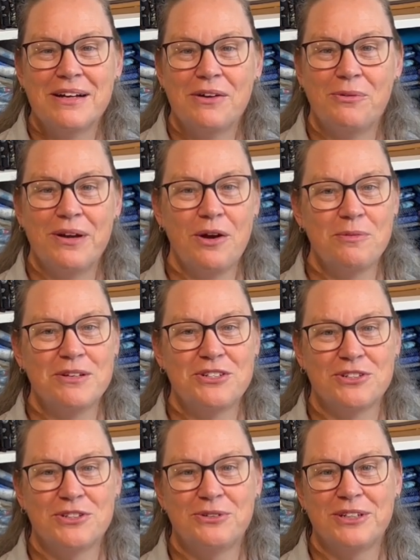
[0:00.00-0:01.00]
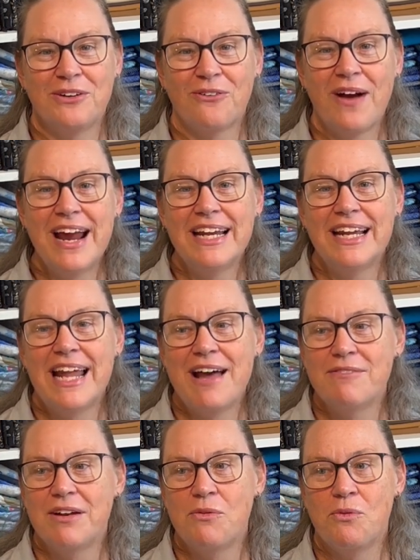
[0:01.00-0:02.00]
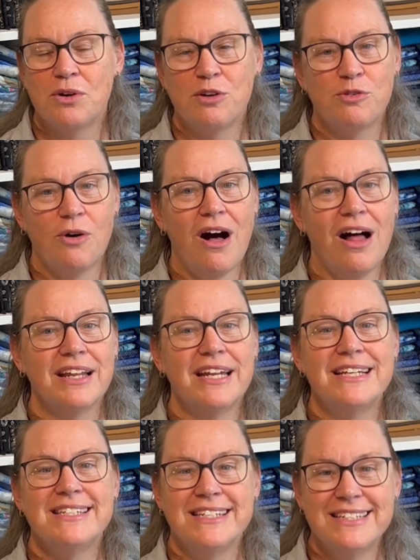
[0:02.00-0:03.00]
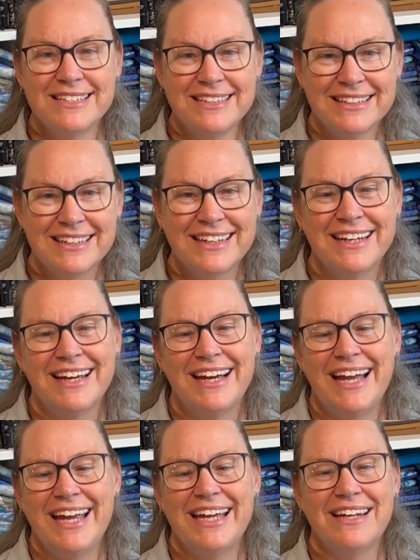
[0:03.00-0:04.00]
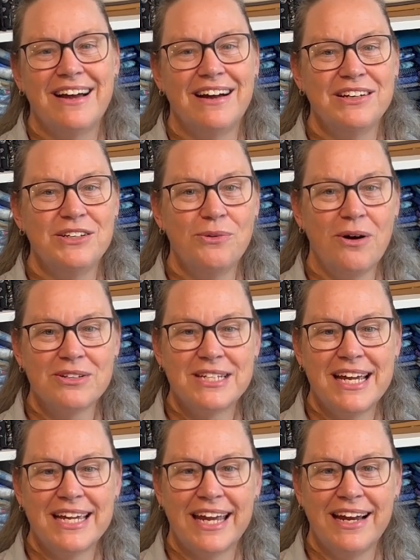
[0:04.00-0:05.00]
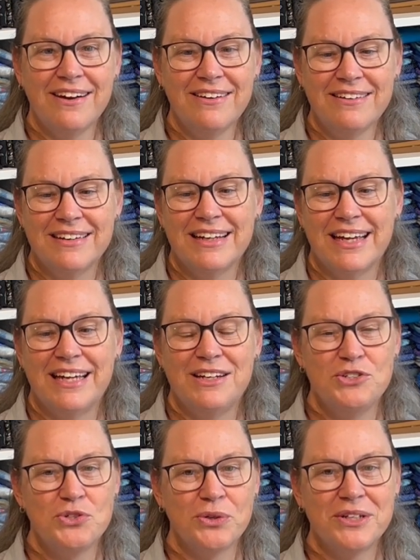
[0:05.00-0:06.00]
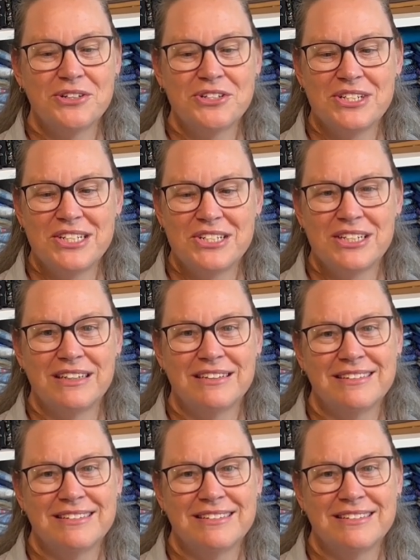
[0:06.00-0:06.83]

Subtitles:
We hope that you're doing great and having a wonderful holiday season. And you all take care and enjoy your stitching.